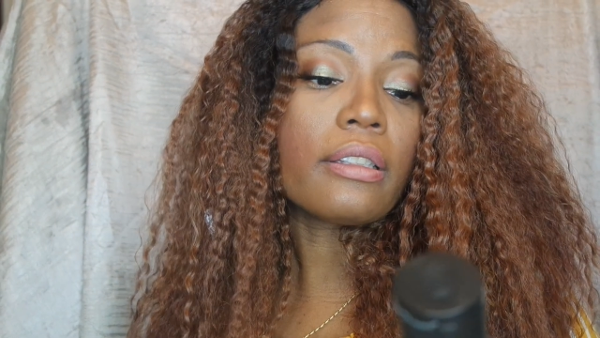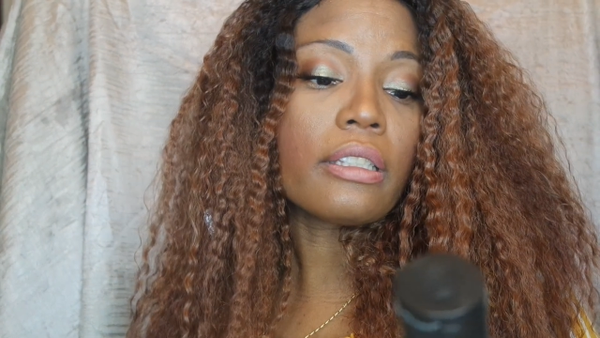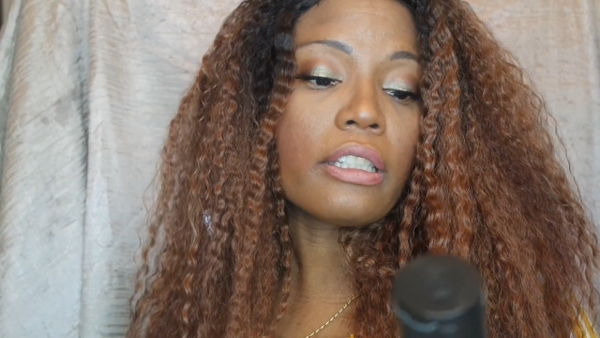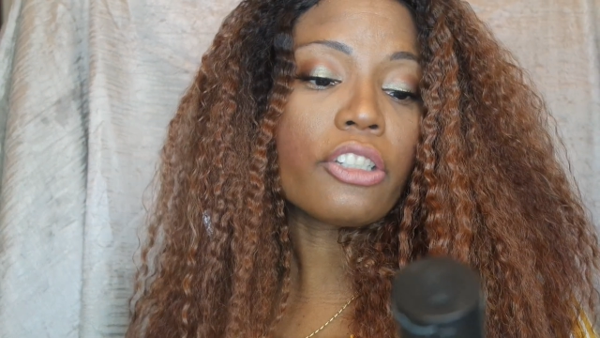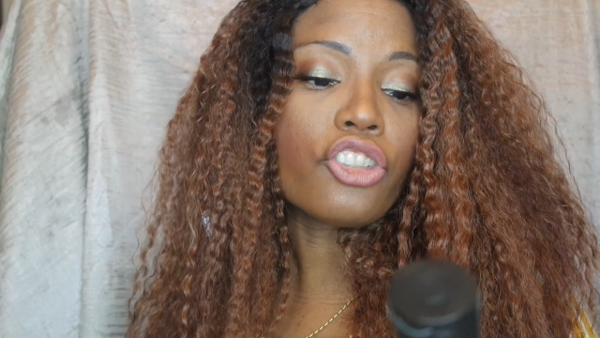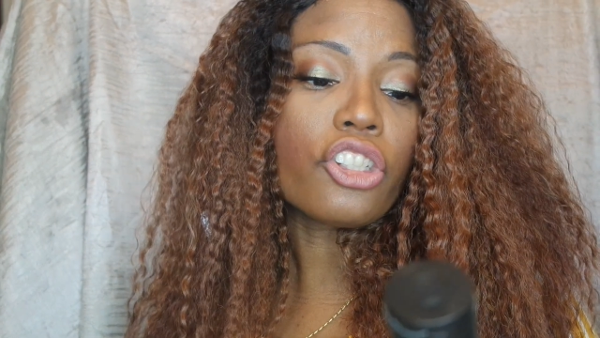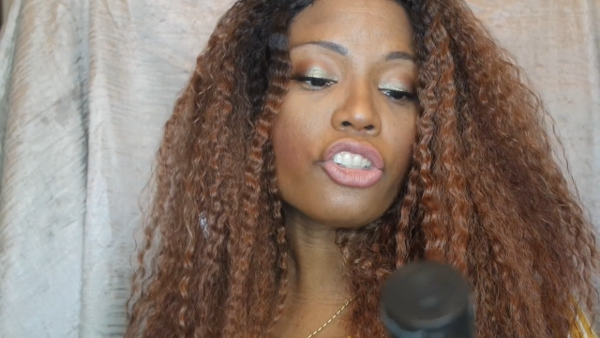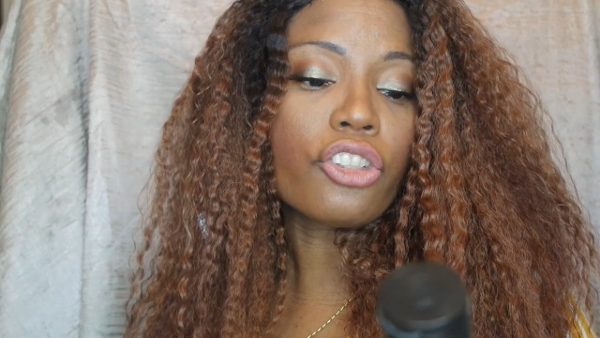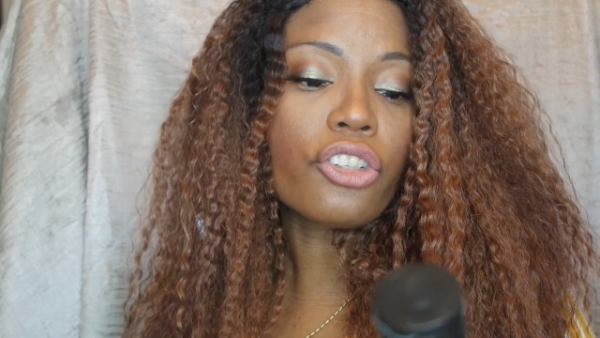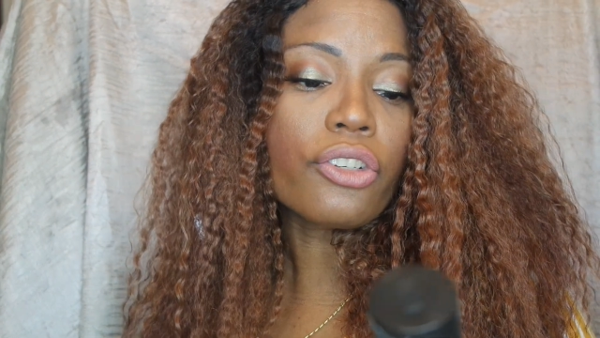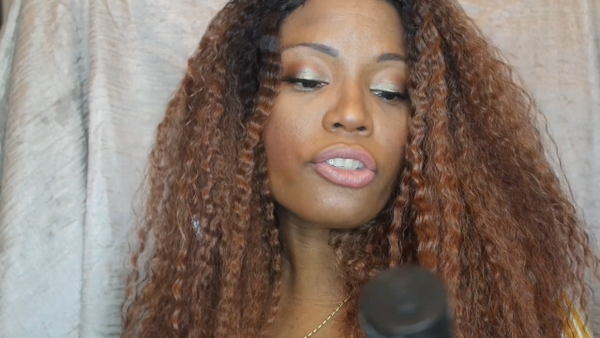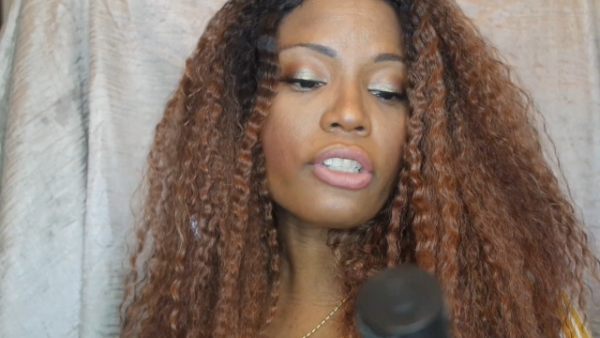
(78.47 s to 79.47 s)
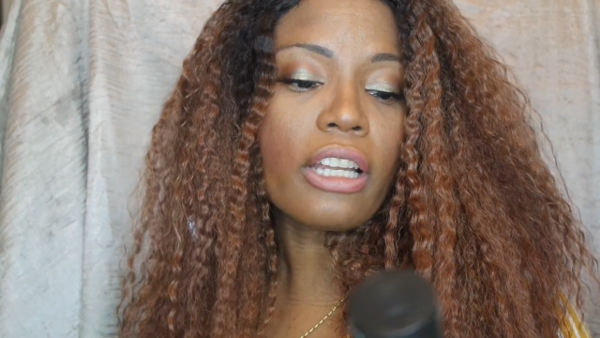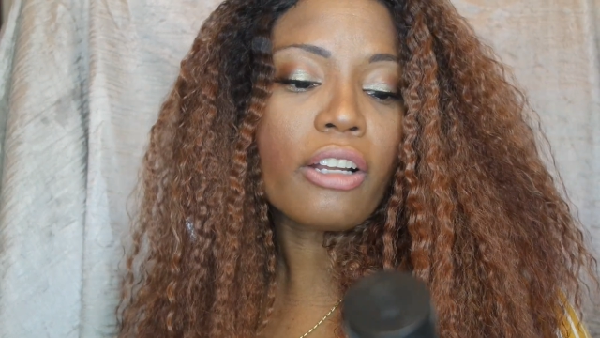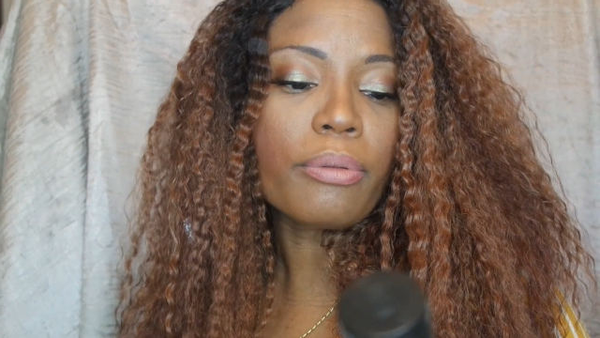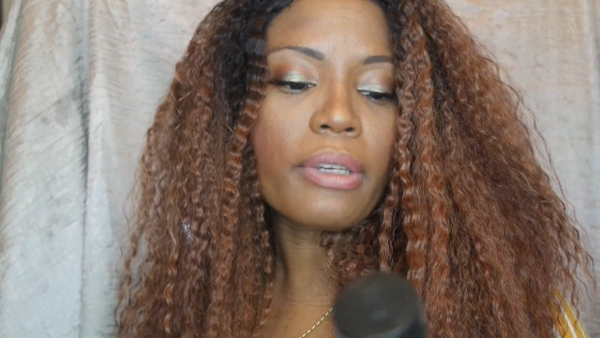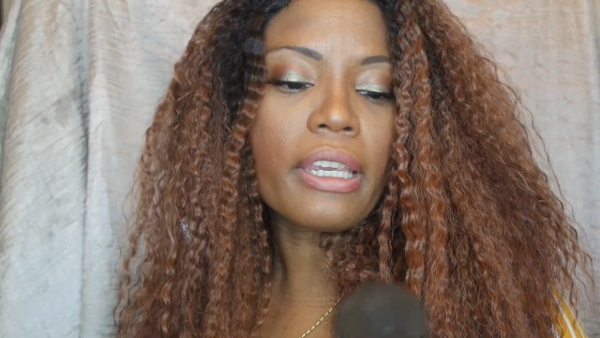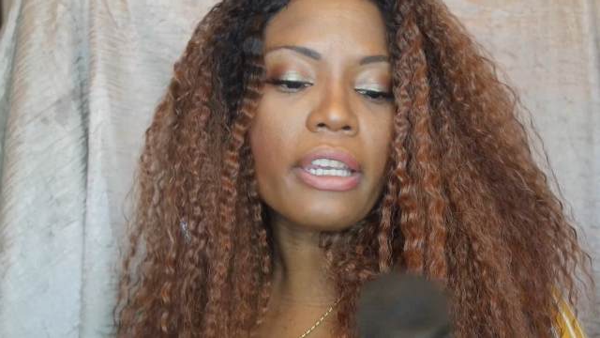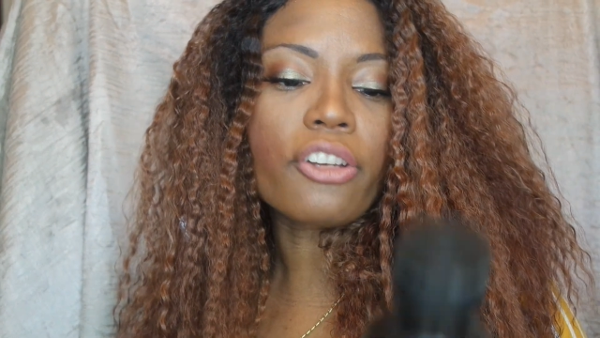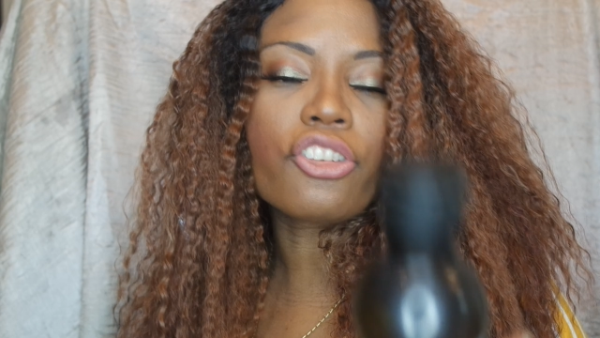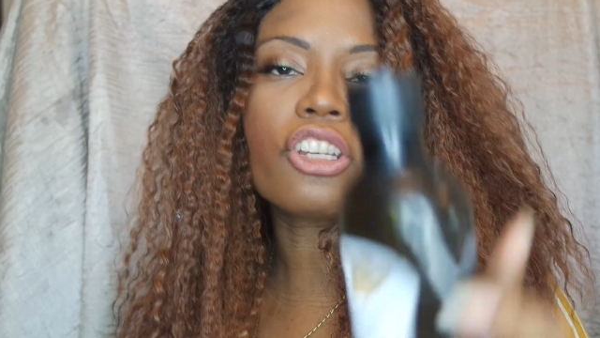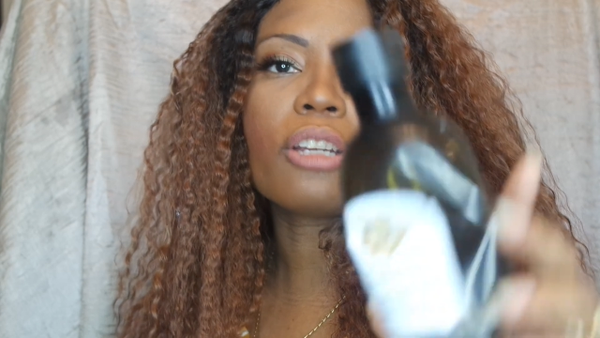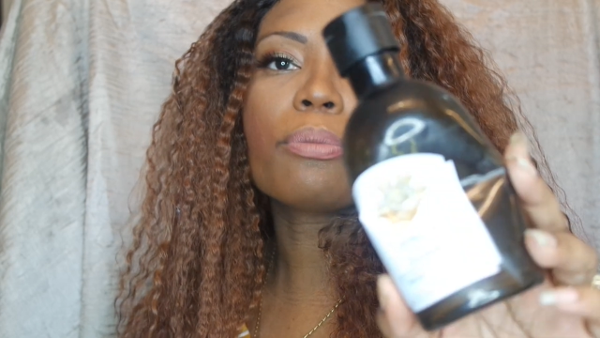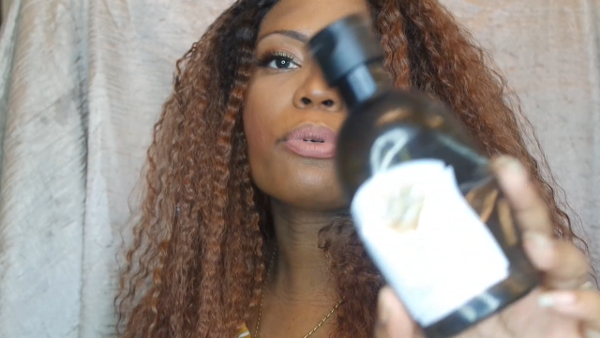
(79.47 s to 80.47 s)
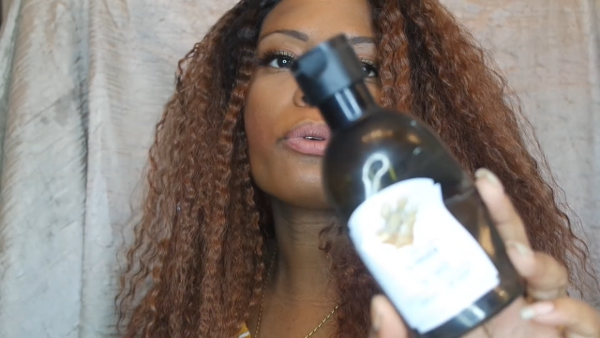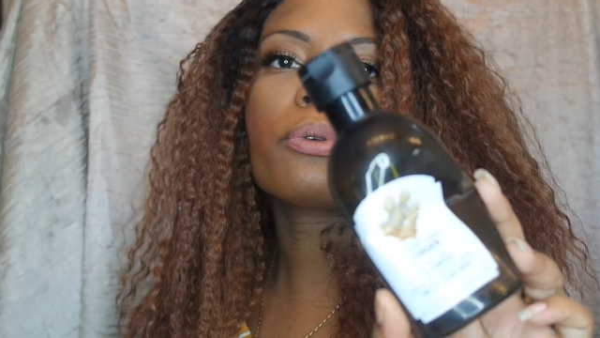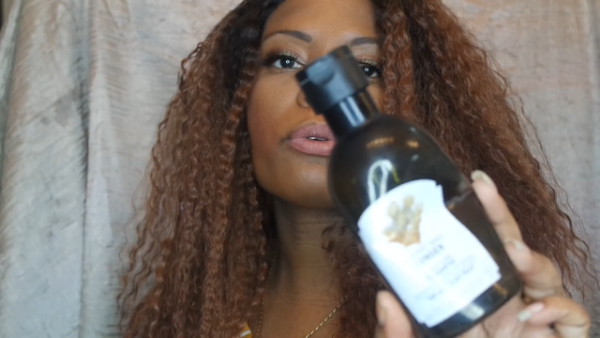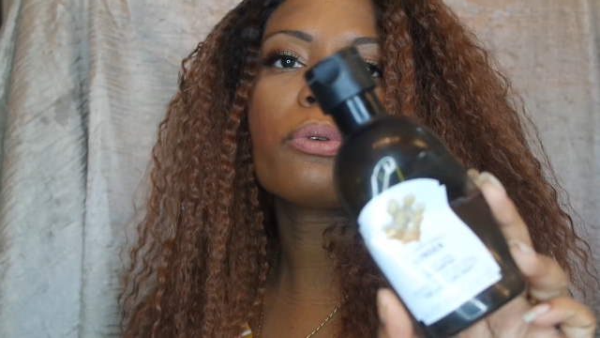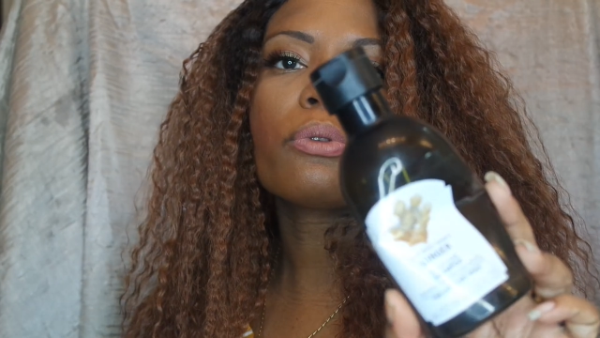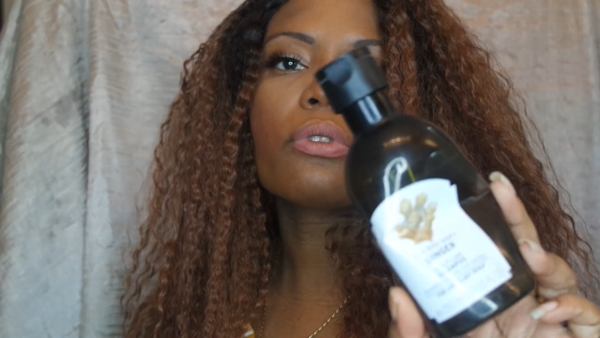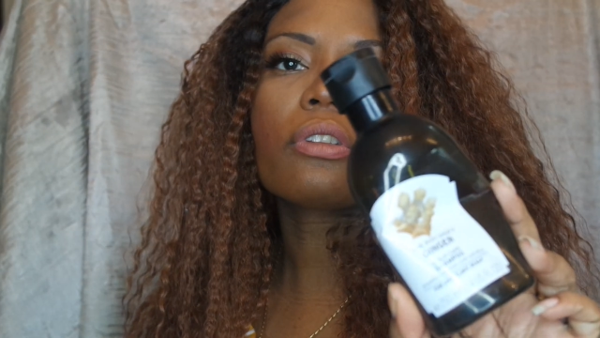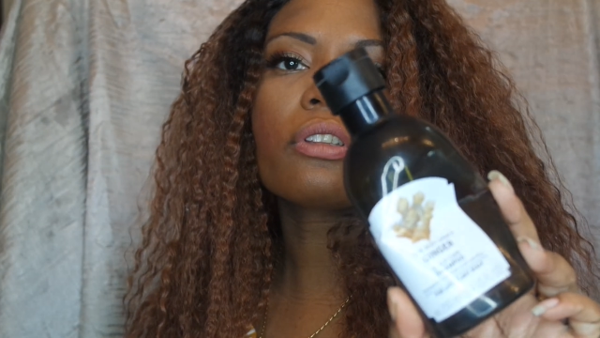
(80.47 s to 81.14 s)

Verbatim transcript: the Ginger Scalp Care Shampoo.